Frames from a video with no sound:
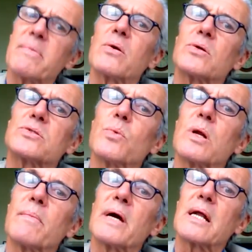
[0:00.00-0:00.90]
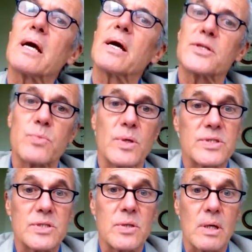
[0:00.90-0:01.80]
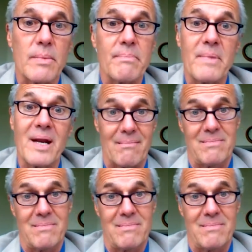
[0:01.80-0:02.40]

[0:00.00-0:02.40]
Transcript: because one of my clients wants to talk about money.